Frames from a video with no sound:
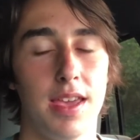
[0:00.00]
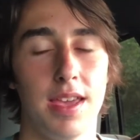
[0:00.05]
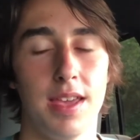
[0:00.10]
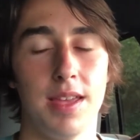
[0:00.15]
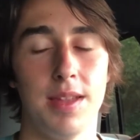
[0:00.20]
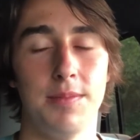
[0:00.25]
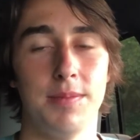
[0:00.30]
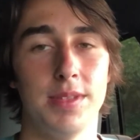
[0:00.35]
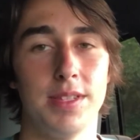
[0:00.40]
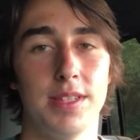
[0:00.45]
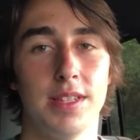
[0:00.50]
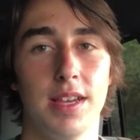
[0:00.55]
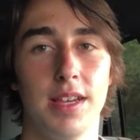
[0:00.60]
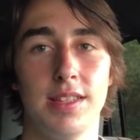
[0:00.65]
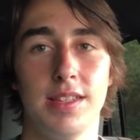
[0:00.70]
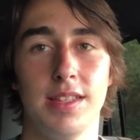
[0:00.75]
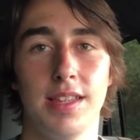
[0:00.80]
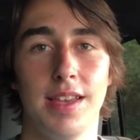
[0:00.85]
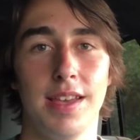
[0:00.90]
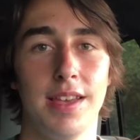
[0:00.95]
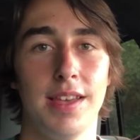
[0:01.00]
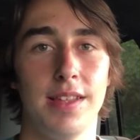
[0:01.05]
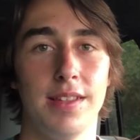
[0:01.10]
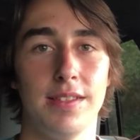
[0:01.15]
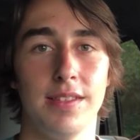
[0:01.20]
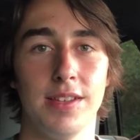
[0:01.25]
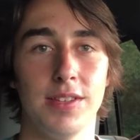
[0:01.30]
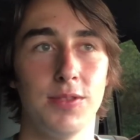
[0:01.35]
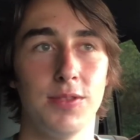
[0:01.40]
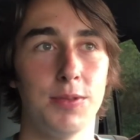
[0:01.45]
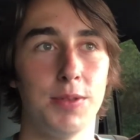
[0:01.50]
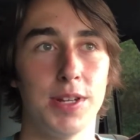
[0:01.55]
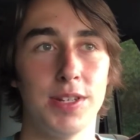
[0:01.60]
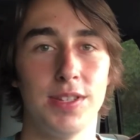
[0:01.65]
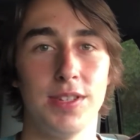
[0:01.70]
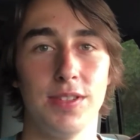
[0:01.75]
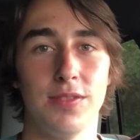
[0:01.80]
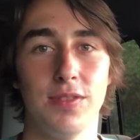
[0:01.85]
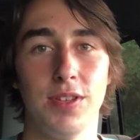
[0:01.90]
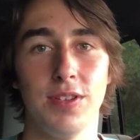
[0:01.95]
And besides that, thanks for
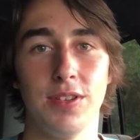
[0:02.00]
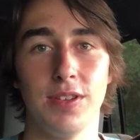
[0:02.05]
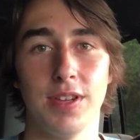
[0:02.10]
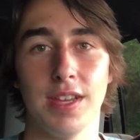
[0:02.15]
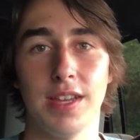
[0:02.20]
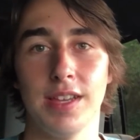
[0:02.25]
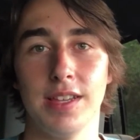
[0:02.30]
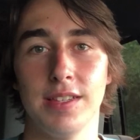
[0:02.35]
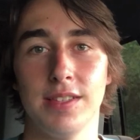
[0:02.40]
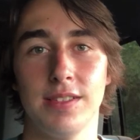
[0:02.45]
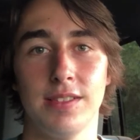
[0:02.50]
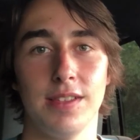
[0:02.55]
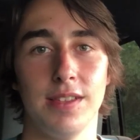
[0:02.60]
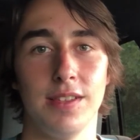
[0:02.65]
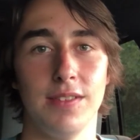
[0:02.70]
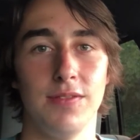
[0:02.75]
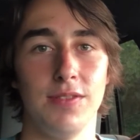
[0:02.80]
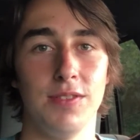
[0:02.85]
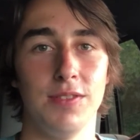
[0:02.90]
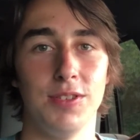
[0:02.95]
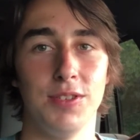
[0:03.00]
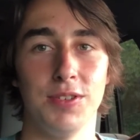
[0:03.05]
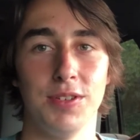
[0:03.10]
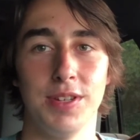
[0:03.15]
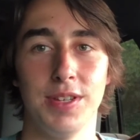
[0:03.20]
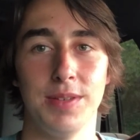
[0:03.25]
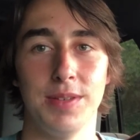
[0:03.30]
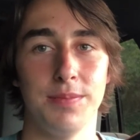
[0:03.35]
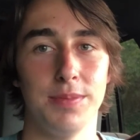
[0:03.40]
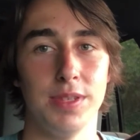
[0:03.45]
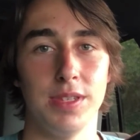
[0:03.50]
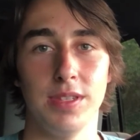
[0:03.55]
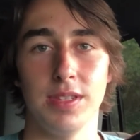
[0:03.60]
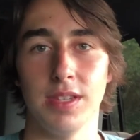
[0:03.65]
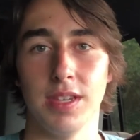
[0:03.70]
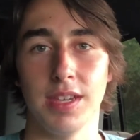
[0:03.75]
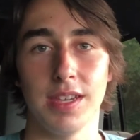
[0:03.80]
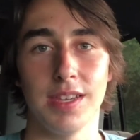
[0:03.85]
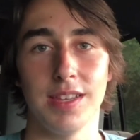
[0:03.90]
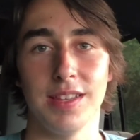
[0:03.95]
watching this video, guys. If you enjoyed it, please
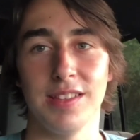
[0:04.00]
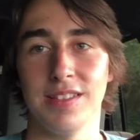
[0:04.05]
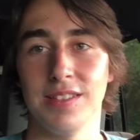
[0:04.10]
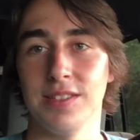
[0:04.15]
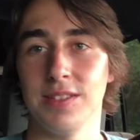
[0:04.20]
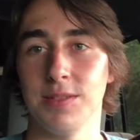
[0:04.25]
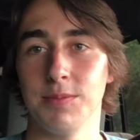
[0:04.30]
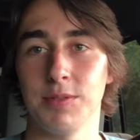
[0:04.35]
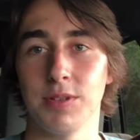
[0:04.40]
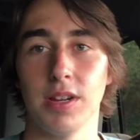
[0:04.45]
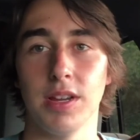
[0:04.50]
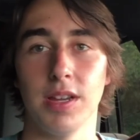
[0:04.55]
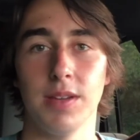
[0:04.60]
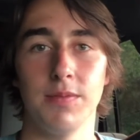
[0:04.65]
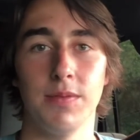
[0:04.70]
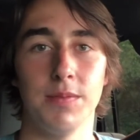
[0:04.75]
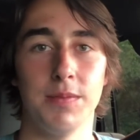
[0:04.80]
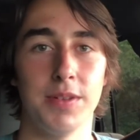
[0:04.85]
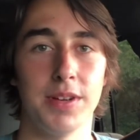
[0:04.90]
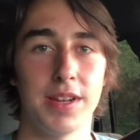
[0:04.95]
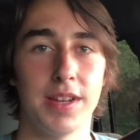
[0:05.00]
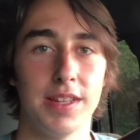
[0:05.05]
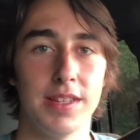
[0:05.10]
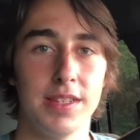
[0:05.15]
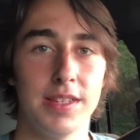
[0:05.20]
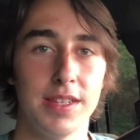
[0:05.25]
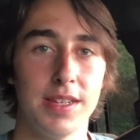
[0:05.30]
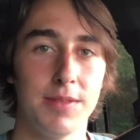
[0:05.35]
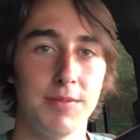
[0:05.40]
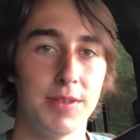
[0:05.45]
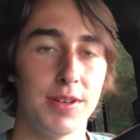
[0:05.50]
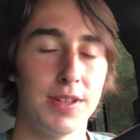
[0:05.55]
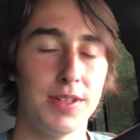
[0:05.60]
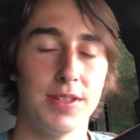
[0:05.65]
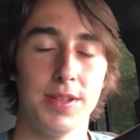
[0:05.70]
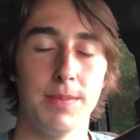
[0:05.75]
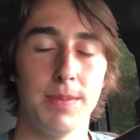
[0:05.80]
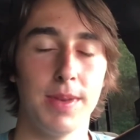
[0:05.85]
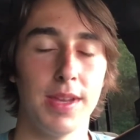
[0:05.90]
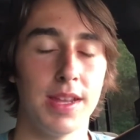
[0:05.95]
like it and subscribe for more content. We're going to
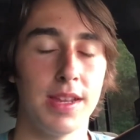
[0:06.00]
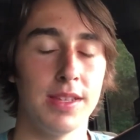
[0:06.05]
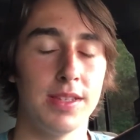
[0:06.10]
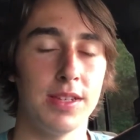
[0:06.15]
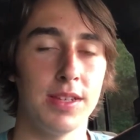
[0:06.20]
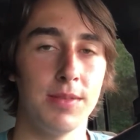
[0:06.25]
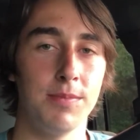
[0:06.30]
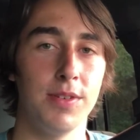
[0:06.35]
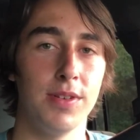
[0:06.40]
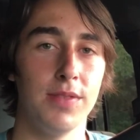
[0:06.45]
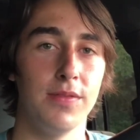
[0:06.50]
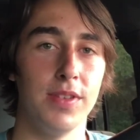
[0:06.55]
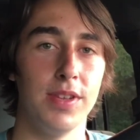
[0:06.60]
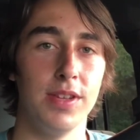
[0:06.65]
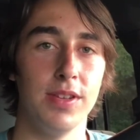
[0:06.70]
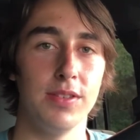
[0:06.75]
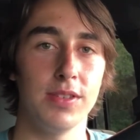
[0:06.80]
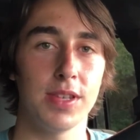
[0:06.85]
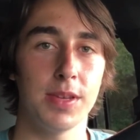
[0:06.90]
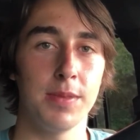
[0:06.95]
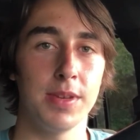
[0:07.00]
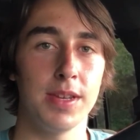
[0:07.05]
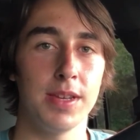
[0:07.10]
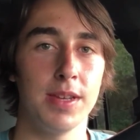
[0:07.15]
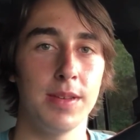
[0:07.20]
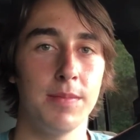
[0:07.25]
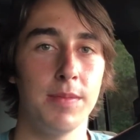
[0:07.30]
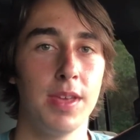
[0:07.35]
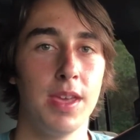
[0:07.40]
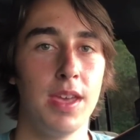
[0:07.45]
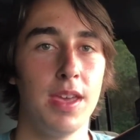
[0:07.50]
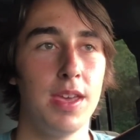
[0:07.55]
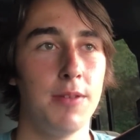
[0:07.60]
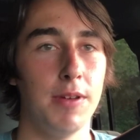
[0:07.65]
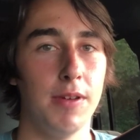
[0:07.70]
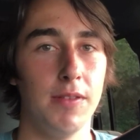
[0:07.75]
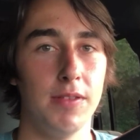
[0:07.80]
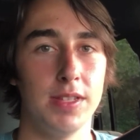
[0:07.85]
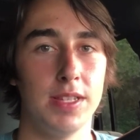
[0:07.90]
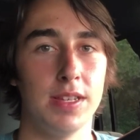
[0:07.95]
start making a ton more videos coming up.
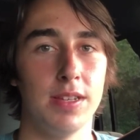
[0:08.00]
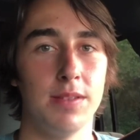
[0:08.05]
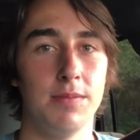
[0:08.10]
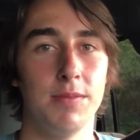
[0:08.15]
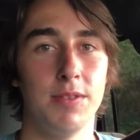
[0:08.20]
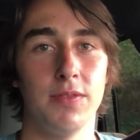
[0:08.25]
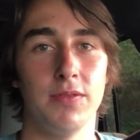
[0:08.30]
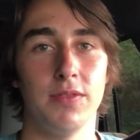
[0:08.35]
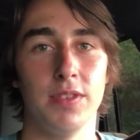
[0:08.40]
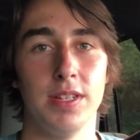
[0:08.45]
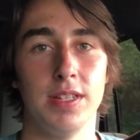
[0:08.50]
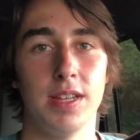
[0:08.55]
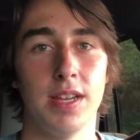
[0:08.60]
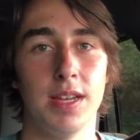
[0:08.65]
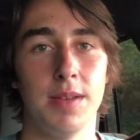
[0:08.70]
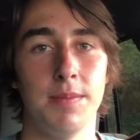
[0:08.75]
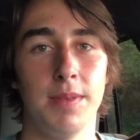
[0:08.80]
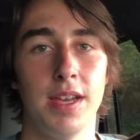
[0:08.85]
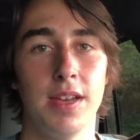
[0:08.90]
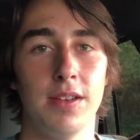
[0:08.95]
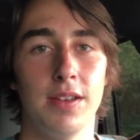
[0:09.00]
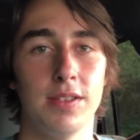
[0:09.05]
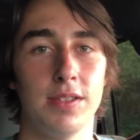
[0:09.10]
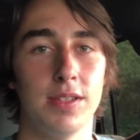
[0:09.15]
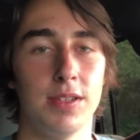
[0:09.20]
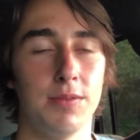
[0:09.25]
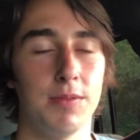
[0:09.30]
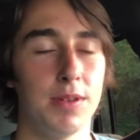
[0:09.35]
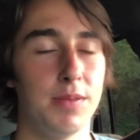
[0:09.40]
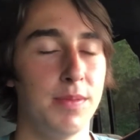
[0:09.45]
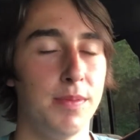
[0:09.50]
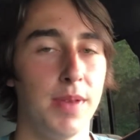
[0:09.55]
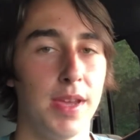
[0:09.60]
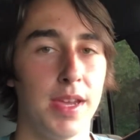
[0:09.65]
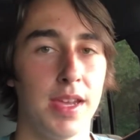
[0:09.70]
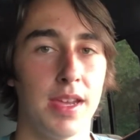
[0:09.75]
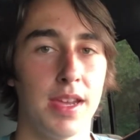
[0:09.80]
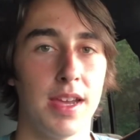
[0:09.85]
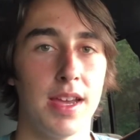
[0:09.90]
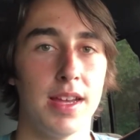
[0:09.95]
We have a ton more free time now, so we're going to be
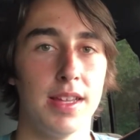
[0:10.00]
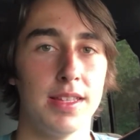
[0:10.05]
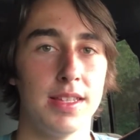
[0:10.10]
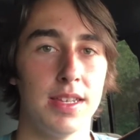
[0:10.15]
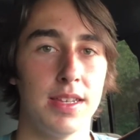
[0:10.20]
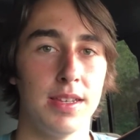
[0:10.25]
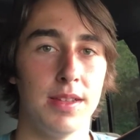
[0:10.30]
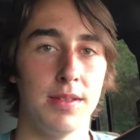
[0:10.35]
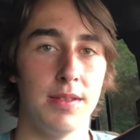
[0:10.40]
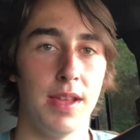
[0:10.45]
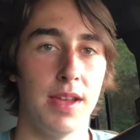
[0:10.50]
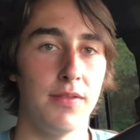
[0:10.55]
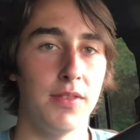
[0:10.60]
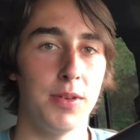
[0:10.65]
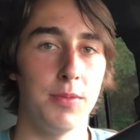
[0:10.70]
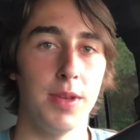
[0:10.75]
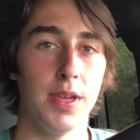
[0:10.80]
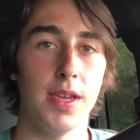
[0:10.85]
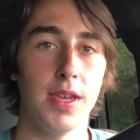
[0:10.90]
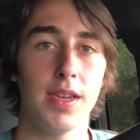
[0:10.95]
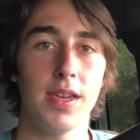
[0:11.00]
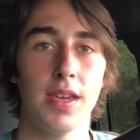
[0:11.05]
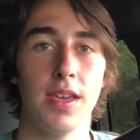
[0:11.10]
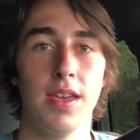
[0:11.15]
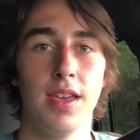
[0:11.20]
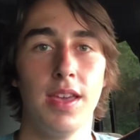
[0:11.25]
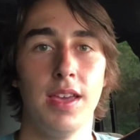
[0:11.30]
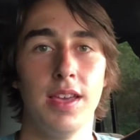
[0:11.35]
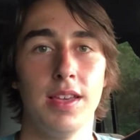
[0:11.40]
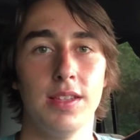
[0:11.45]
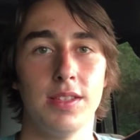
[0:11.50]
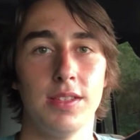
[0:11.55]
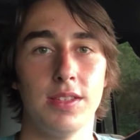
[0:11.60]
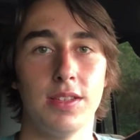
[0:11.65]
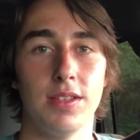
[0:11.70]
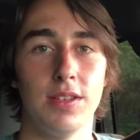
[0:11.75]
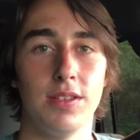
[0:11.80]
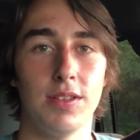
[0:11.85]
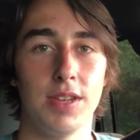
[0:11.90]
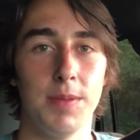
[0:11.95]
making content every week.
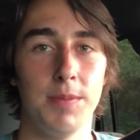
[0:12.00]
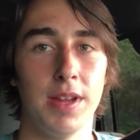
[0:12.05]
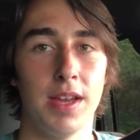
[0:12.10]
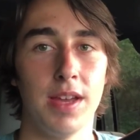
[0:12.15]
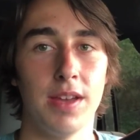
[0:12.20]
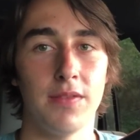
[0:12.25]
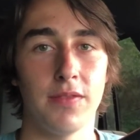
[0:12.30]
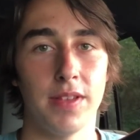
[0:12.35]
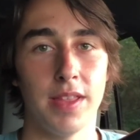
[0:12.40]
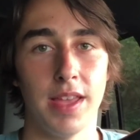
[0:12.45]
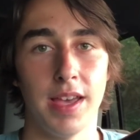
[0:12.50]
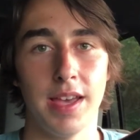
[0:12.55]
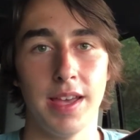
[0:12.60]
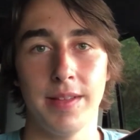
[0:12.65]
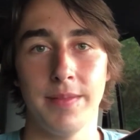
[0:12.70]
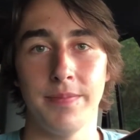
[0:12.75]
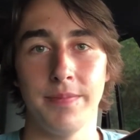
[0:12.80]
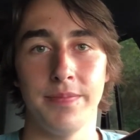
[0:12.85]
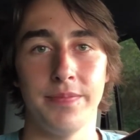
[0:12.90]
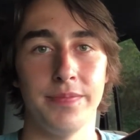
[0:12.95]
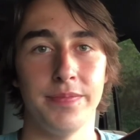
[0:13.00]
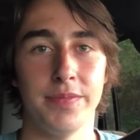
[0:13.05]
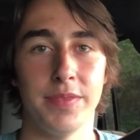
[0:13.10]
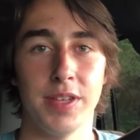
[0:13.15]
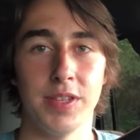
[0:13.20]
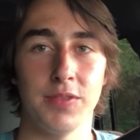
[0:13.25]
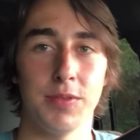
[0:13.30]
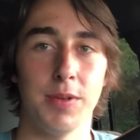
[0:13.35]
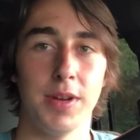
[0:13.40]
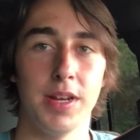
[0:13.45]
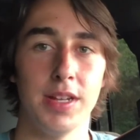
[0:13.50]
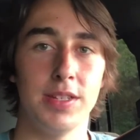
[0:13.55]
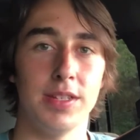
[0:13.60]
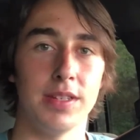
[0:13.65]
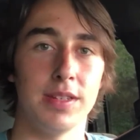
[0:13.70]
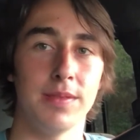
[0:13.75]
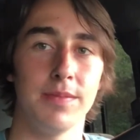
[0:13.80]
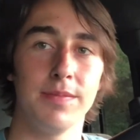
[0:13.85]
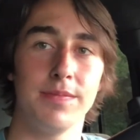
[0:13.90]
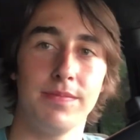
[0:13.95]
So keep an eye out for that, and thanks for
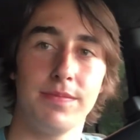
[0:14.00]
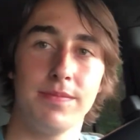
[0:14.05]
watching.